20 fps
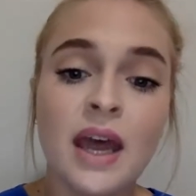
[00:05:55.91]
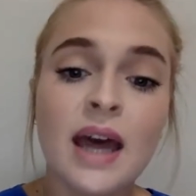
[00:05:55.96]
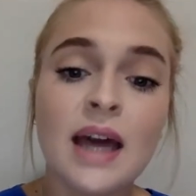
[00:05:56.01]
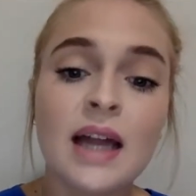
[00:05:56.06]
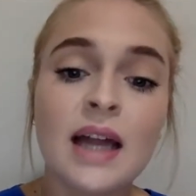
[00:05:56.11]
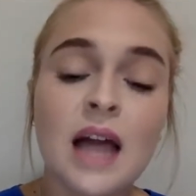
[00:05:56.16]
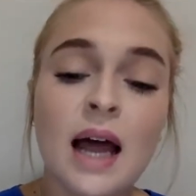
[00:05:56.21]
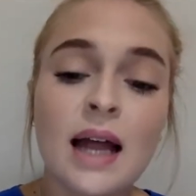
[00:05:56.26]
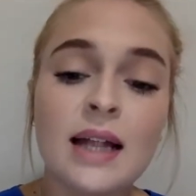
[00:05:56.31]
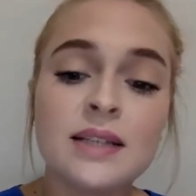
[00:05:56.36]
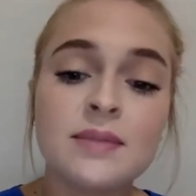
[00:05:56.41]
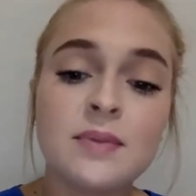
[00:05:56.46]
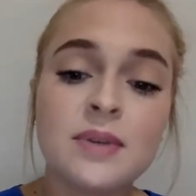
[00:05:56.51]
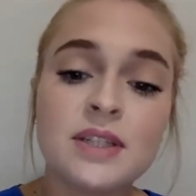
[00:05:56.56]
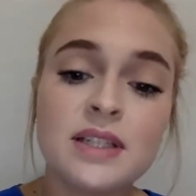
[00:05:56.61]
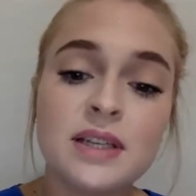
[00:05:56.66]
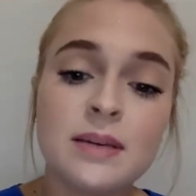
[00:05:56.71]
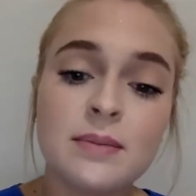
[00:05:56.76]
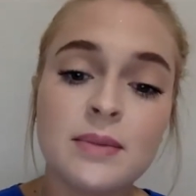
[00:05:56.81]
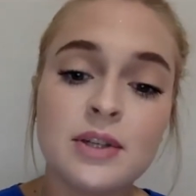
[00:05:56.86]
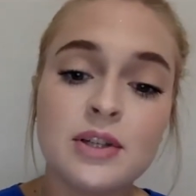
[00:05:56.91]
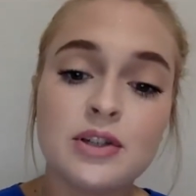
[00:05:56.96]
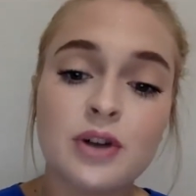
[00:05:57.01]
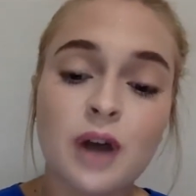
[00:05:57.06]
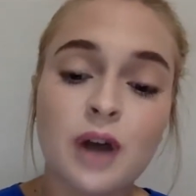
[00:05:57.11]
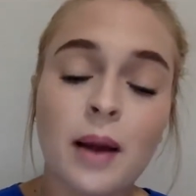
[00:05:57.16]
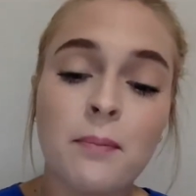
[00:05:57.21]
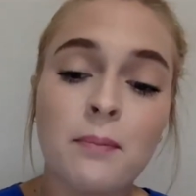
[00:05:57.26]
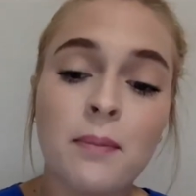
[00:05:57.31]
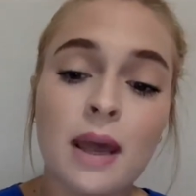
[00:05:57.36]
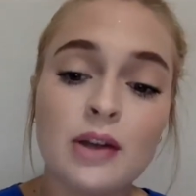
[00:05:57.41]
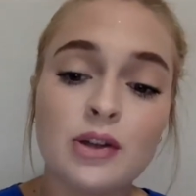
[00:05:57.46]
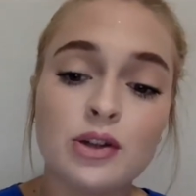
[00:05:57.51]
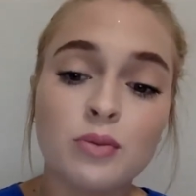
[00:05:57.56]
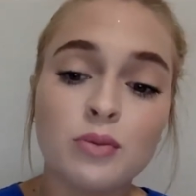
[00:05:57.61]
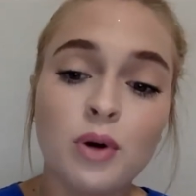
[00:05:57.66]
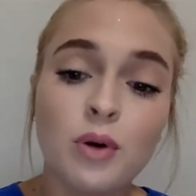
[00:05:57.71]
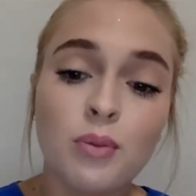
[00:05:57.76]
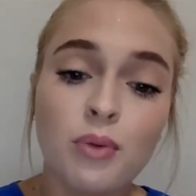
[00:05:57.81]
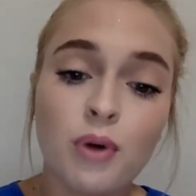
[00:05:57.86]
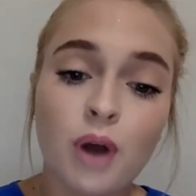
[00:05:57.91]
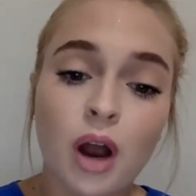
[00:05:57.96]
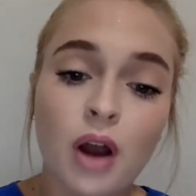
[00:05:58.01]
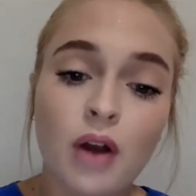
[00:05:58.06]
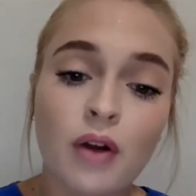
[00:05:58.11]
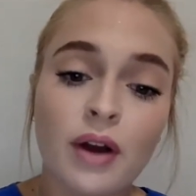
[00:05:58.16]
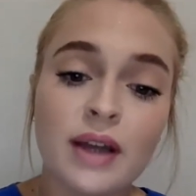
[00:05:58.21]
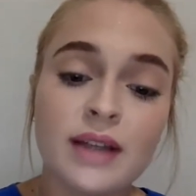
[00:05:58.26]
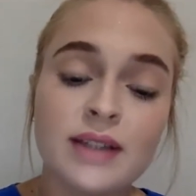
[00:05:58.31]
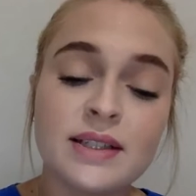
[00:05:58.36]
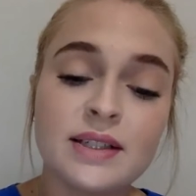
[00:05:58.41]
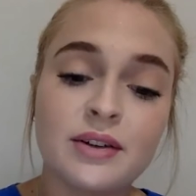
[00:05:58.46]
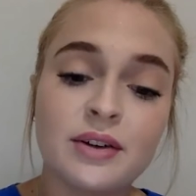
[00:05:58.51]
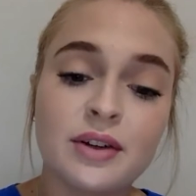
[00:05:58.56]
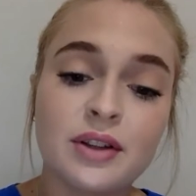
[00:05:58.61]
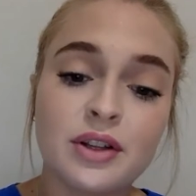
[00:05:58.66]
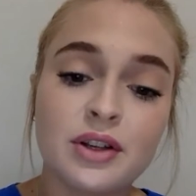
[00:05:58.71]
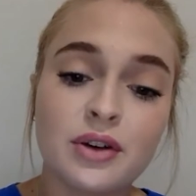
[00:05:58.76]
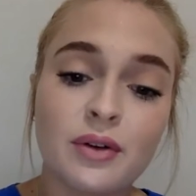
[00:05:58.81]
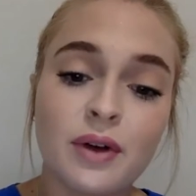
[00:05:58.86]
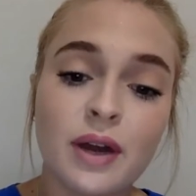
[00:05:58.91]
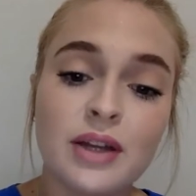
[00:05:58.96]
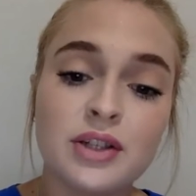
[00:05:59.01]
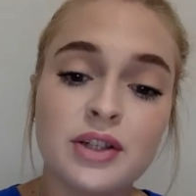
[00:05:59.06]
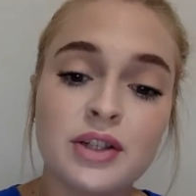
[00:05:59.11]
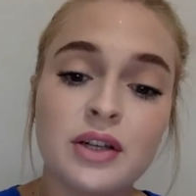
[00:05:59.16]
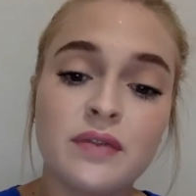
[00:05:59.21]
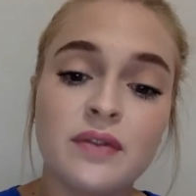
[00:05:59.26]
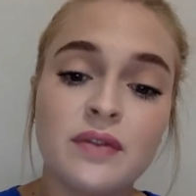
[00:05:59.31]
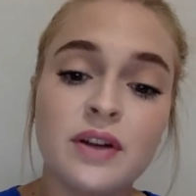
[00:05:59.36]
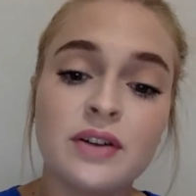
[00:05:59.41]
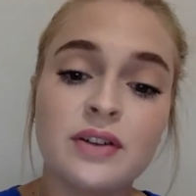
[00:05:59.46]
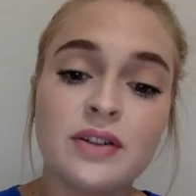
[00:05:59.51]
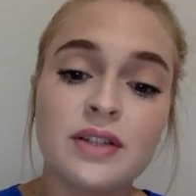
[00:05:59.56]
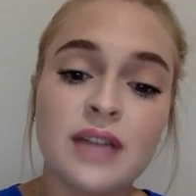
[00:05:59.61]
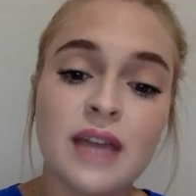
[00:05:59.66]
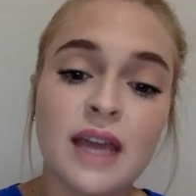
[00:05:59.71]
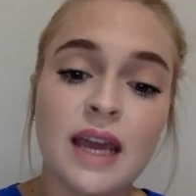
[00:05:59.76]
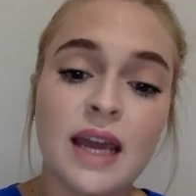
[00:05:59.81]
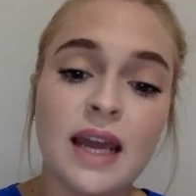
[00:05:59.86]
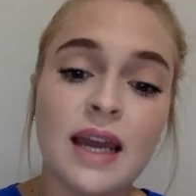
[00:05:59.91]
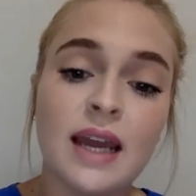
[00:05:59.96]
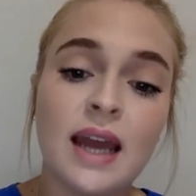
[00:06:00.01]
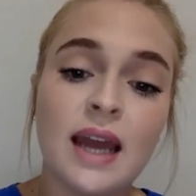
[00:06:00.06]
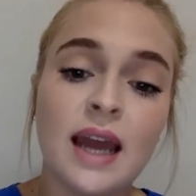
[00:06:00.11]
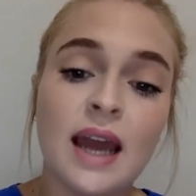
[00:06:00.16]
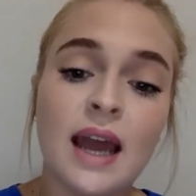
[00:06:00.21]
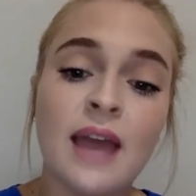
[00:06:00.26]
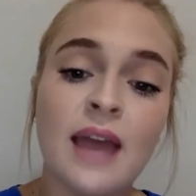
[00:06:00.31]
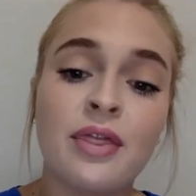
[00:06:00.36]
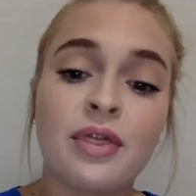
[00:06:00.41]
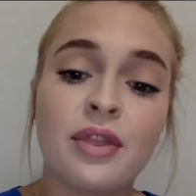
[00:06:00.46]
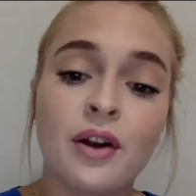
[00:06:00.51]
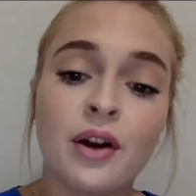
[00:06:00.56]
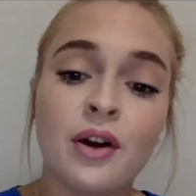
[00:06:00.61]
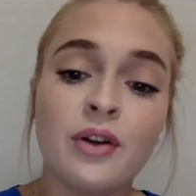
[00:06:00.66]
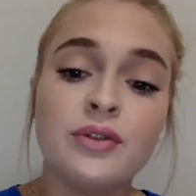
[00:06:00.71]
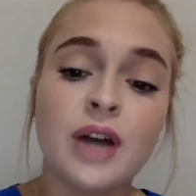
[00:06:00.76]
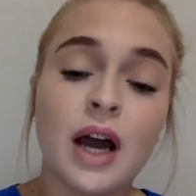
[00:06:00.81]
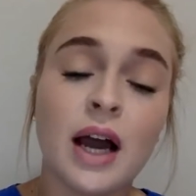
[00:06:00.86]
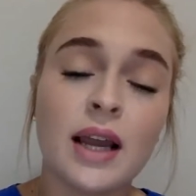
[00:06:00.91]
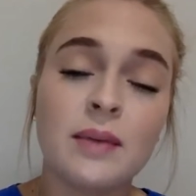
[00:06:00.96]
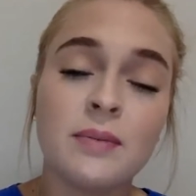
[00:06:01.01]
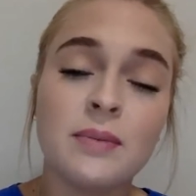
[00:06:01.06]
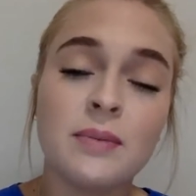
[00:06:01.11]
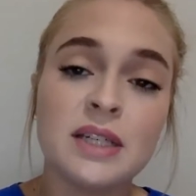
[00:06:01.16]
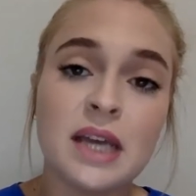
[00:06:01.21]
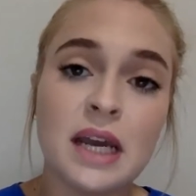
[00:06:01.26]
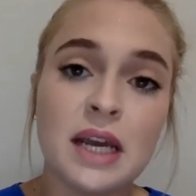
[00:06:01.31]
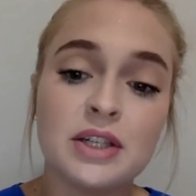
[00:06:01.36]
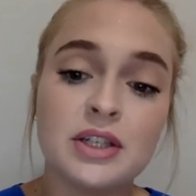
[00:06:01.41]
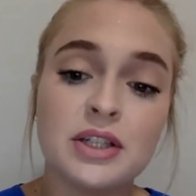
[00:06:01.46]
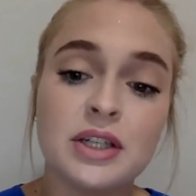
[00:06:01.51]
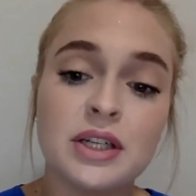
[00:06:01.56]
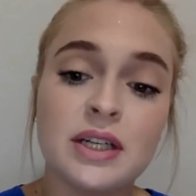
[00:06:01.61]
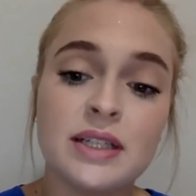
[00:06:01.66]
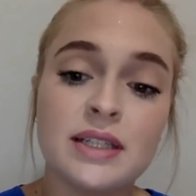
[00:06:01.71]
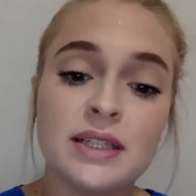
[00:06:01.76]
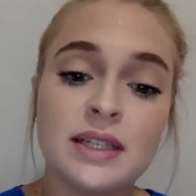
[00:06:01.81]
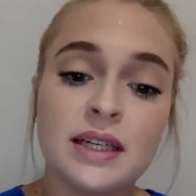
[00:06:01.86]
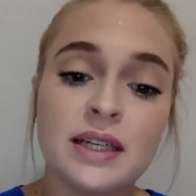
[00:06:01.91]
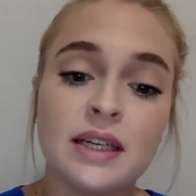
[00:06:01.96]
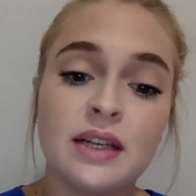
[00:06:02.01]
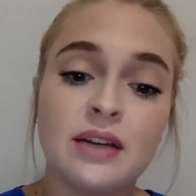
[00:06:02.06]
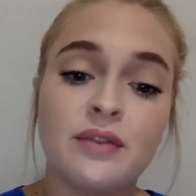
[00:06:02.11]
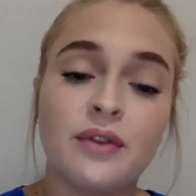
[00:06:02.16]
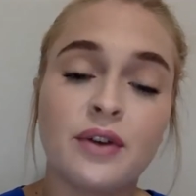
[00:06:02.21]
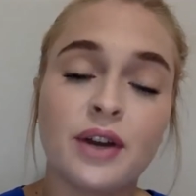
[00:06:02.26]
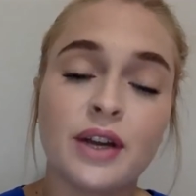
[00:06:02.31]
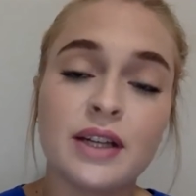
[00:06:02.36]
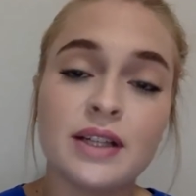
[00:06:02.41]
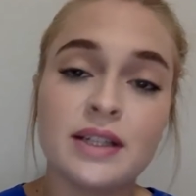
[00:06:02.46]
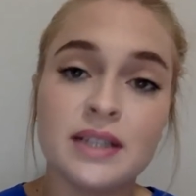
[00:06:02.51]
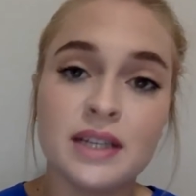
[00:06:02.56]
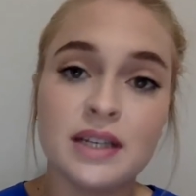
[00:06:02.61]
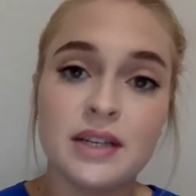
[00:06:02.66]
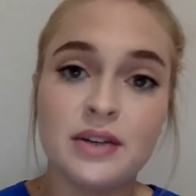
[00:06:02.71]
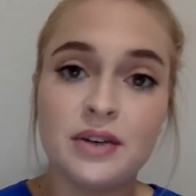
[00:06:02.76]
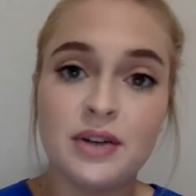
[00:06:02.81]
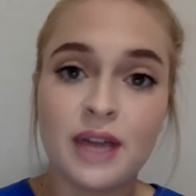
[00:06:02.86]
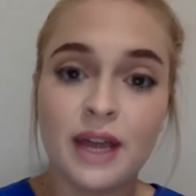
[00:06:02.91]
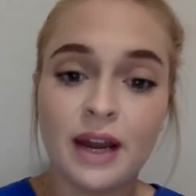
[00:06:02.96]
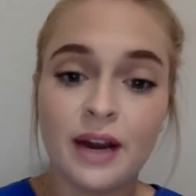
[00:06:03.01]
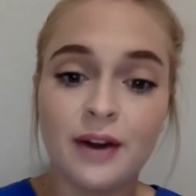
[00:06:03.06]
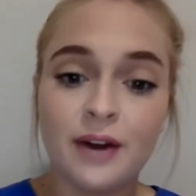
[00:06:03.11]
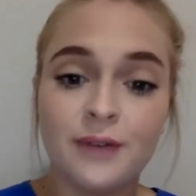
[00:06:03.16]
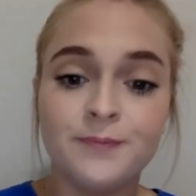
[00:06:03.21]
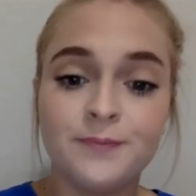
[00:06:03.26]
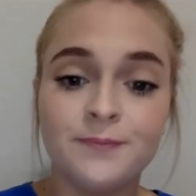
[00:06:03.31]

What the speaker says: Clients must demonstrate measurable progress during the duration of their stay, and thorough documentation is needed for continued care.